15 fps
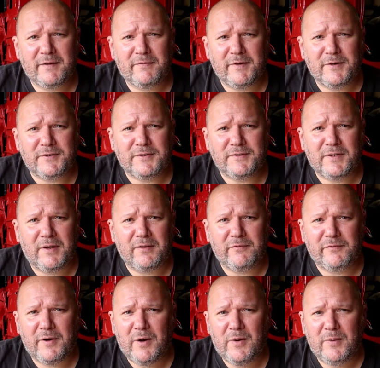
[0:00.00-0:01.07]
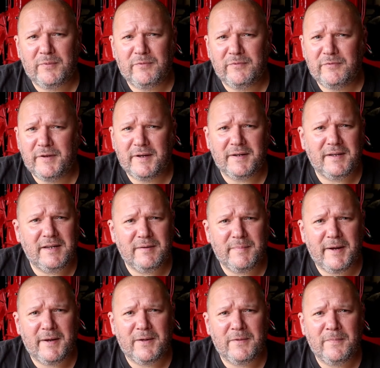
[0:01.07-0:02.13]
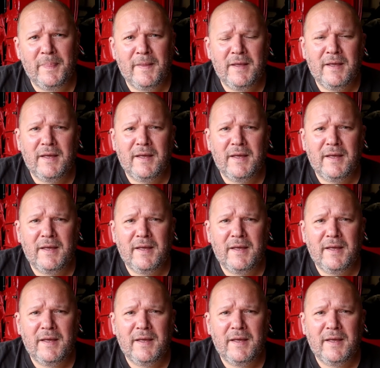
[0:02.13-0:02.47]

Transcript: Conversions on the phone, via email,